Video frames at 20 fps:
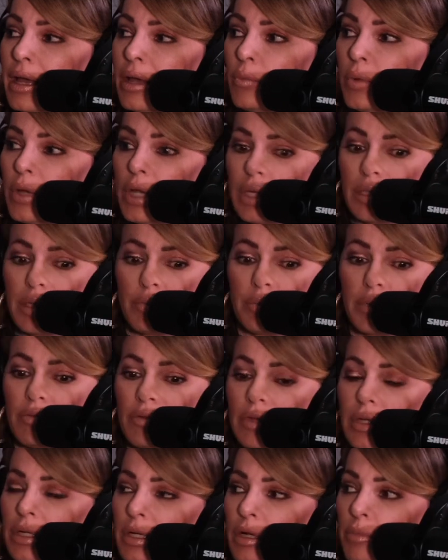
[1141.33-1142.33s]
We end up
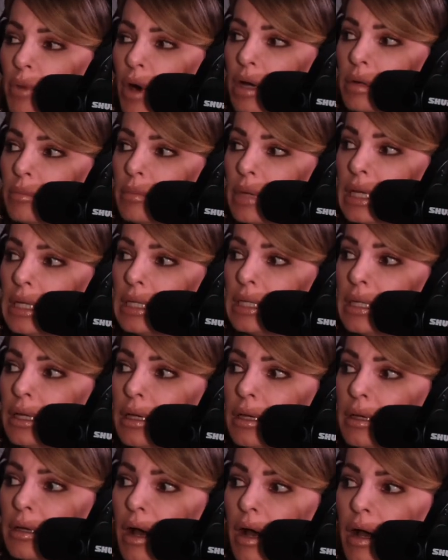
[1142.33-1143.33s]
living in an apartment.
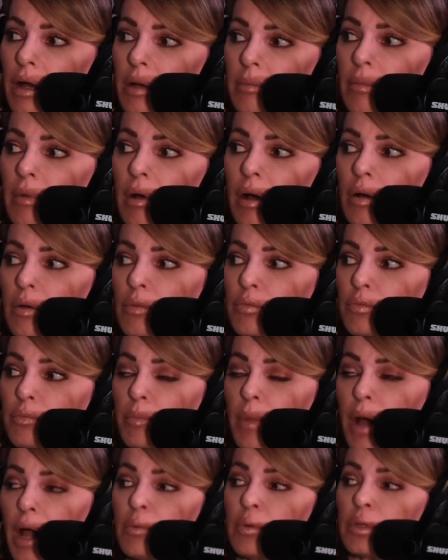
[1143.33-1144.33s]
Um,
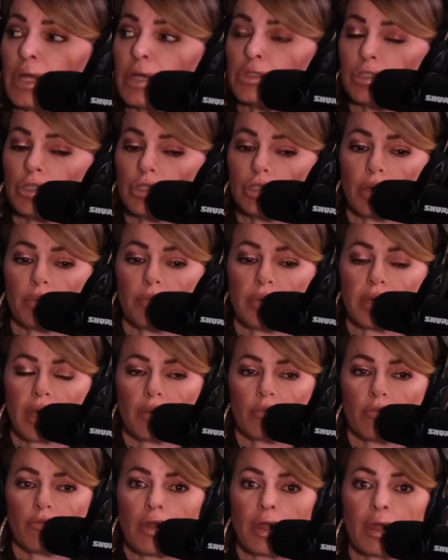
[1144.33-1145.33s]
my relationship
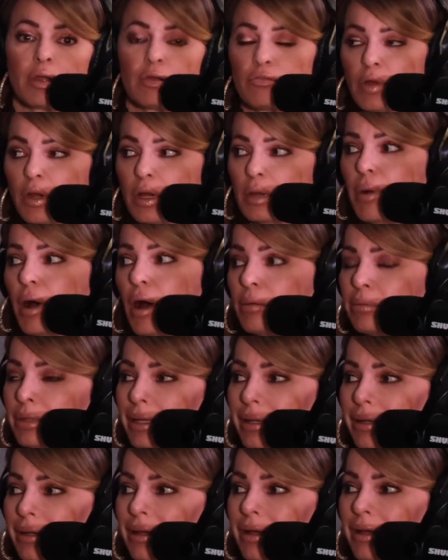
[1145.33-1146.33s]
became very, very
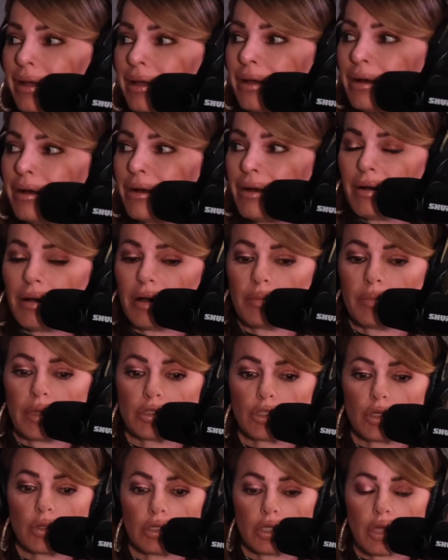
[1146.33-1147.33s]
public.
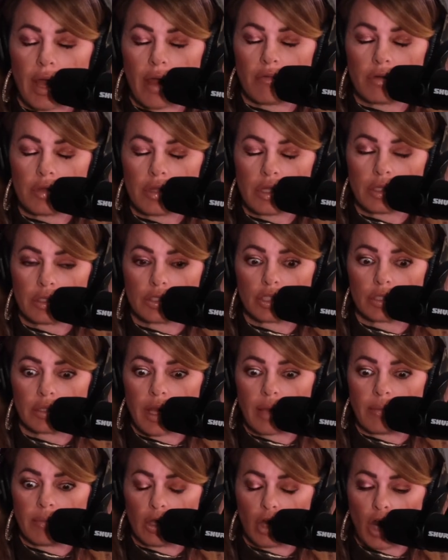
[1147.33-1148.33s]
So everything just
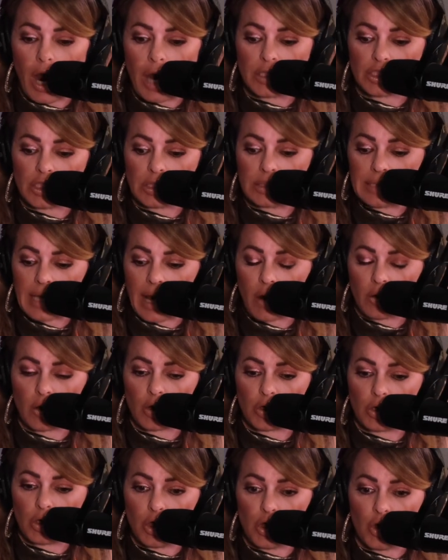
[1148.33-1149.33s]
came crashing down
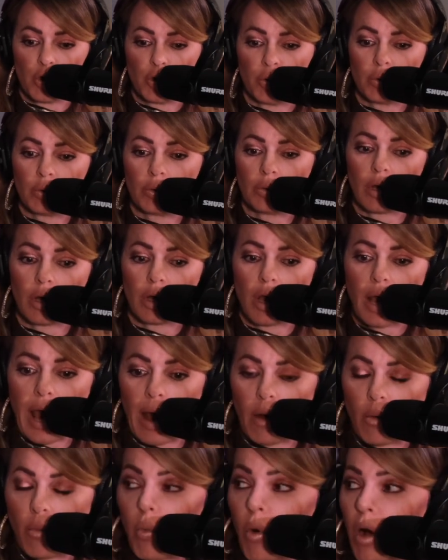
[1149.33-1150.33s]
on you
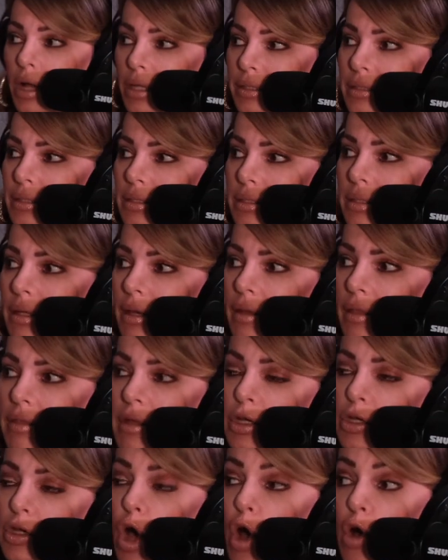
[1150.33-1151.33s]
at once.
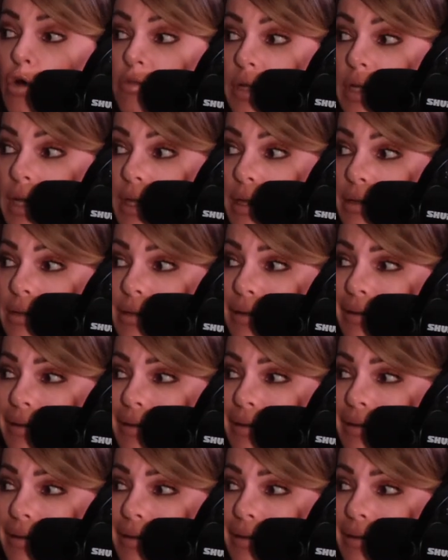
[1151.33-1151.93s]
Then COVID hit.